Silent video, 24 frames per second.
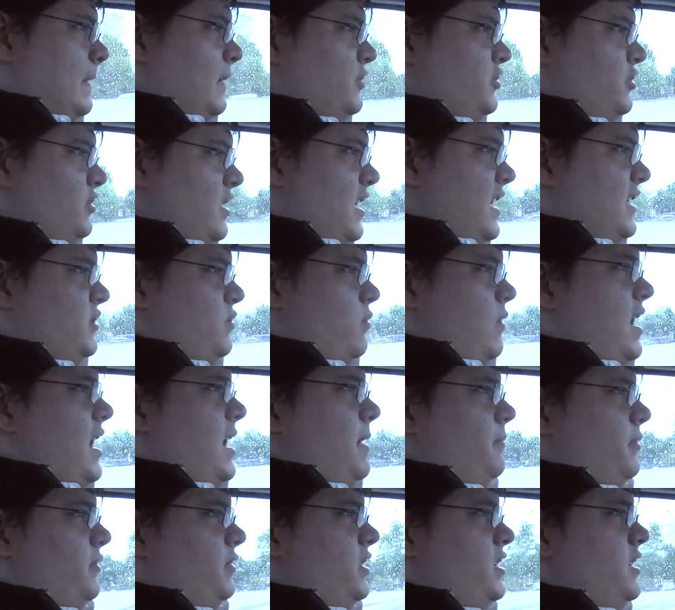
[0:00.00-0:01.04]
So that's why I
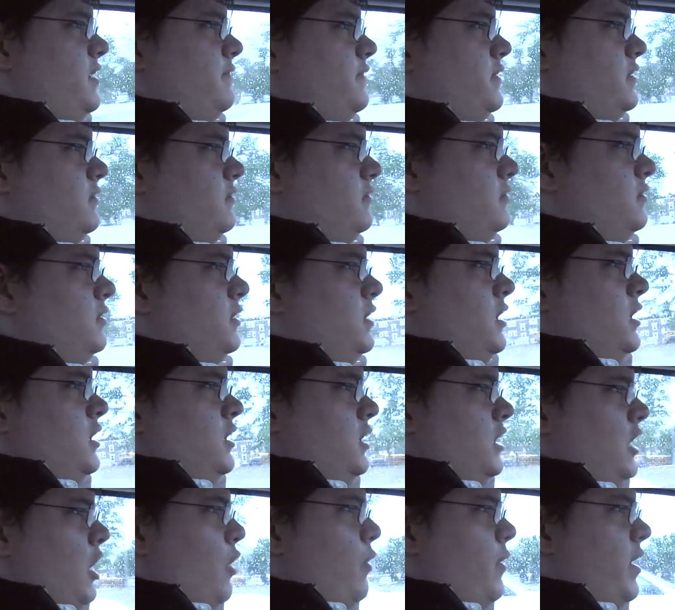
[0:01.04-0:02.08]
believe
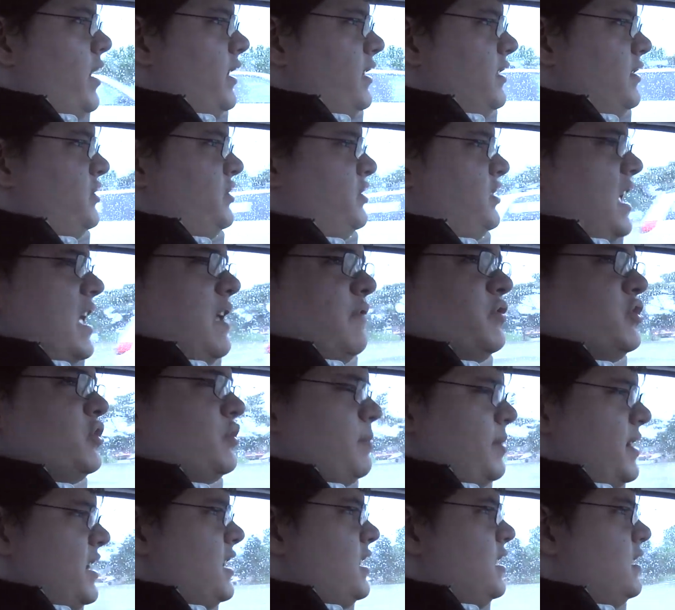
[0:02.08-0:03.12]
in going a safe
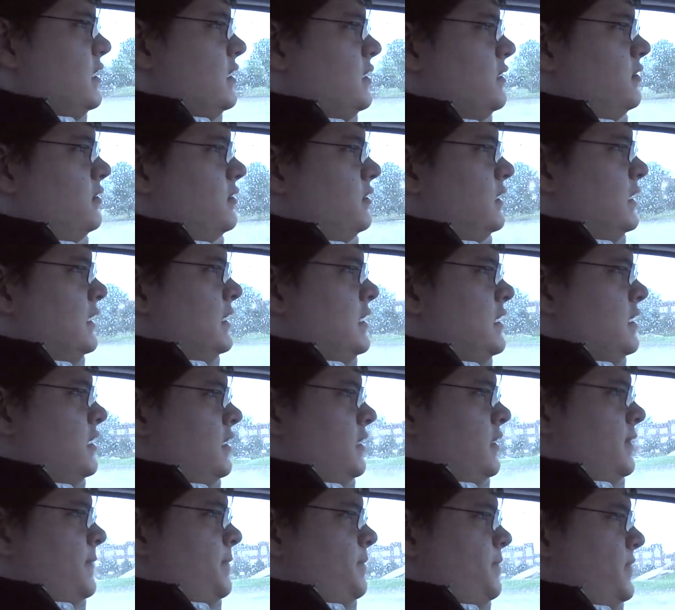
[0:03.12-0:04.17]
speed,
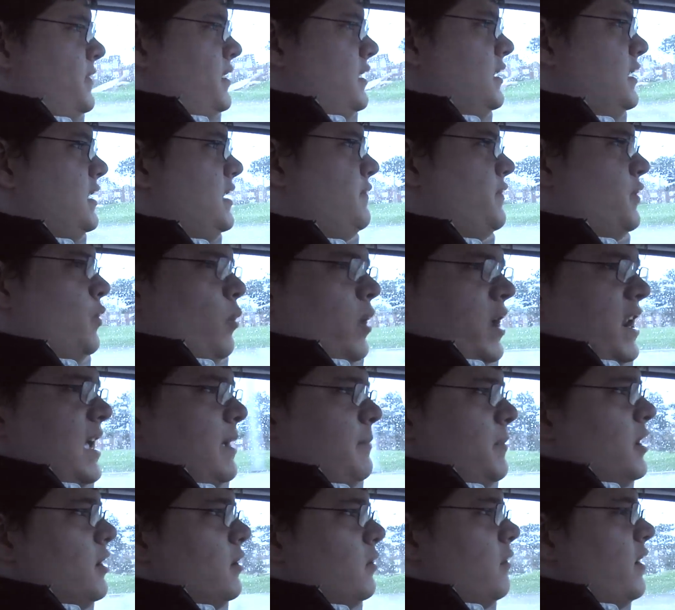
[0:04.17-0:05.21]
even when
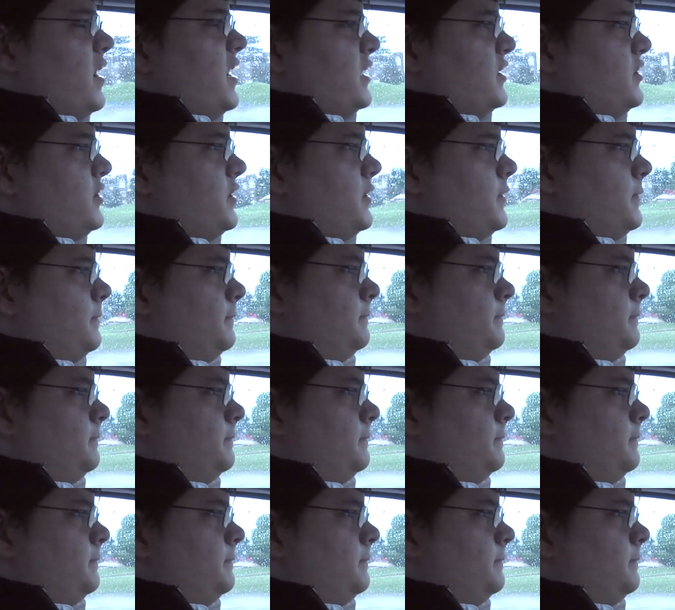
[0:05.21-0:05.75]
I'm in a race.